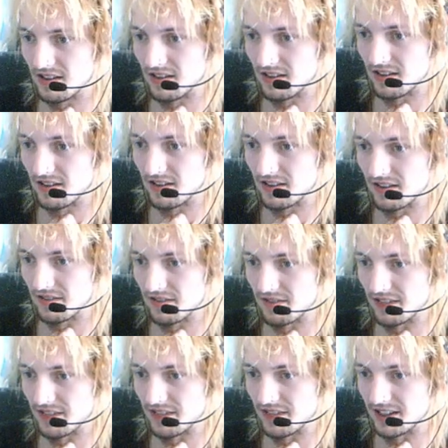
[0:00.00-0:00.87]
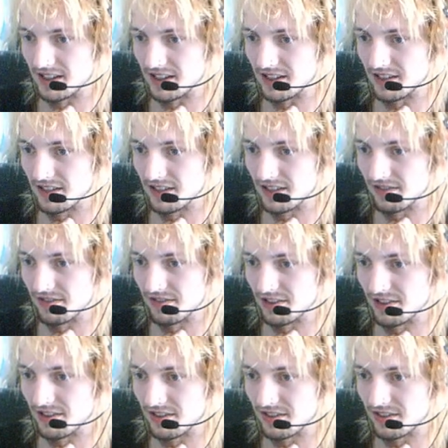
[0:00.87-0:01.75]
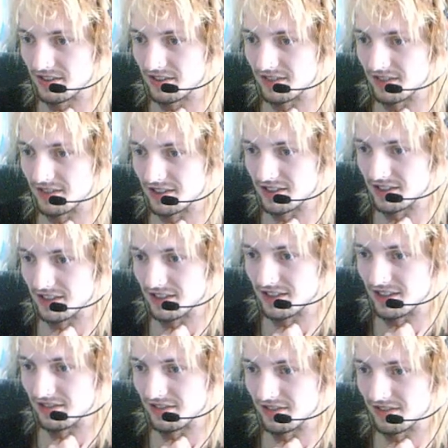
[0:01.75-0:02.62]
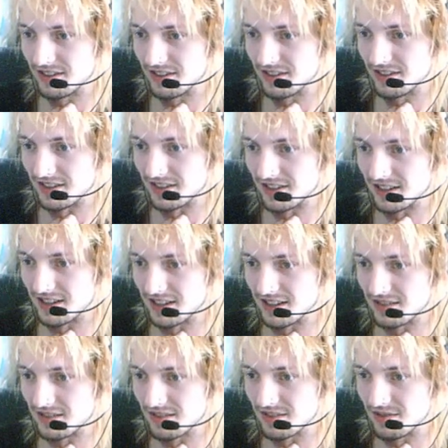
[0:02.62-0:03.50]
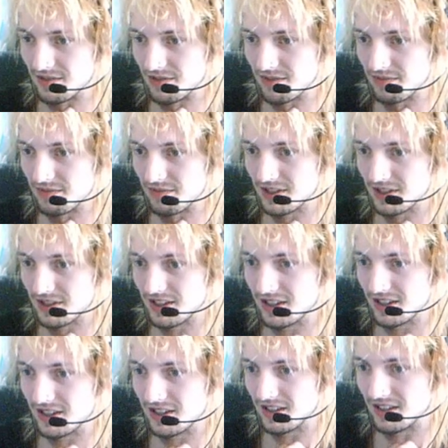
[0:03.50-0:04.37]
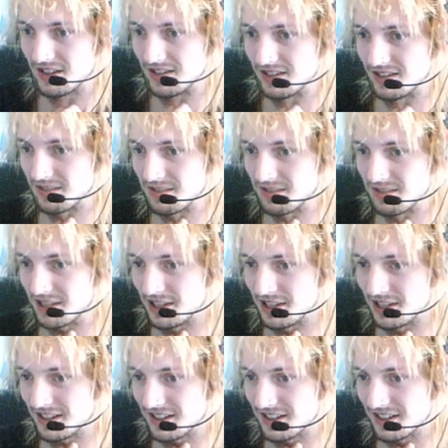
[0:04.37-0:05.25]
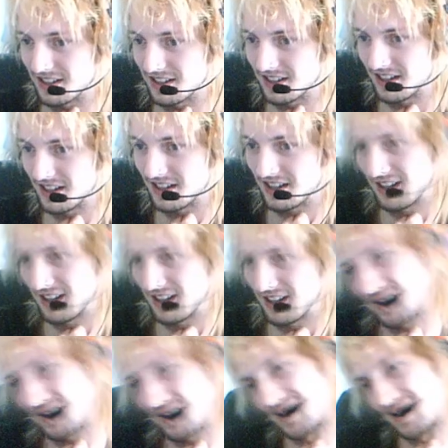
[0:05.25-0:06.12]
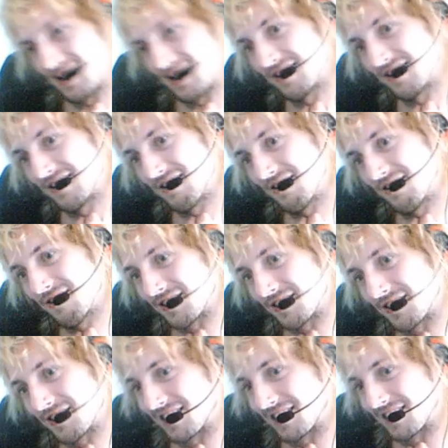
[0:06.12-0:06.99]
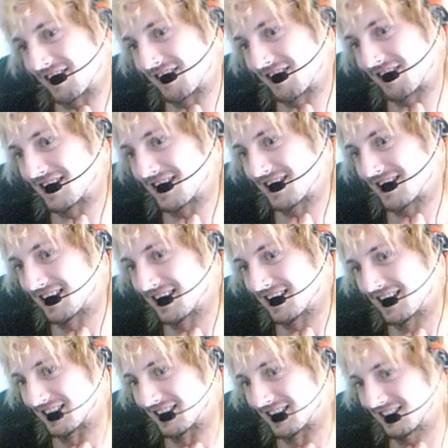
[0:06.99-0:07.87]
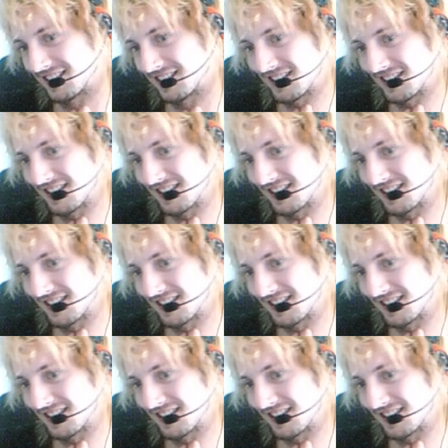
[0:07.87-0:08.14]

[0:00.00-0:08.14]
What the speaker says: Make the other foot, make sure the other foot doesn't get swamped or disappeared. That sort of looks like a raised leg, you know, doesn't it?